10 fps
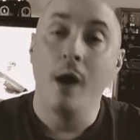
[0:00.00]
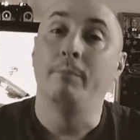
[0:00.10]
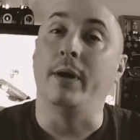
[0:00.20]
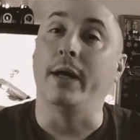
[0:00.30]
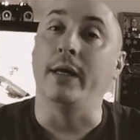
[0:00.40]

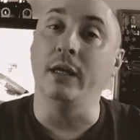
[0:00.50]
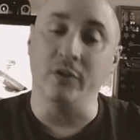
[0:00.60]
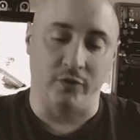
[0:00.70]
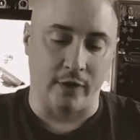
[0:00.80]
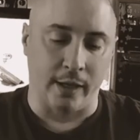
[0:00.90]
But he
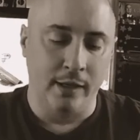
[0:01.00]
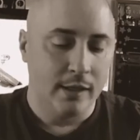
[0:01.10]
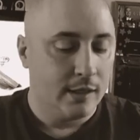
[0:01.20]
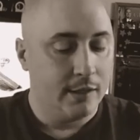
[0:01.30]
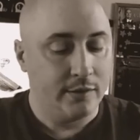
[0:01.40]
said,
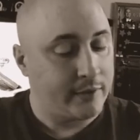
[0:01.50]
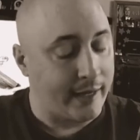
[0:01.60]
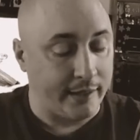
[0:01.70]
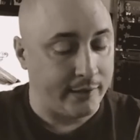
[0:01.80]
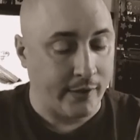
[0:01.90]

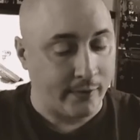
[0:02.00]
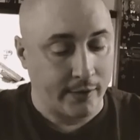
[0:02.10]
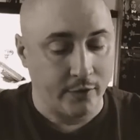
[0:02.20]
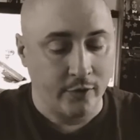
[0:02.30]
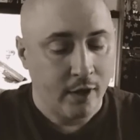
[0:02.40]
"Take
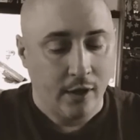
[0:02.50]
courage.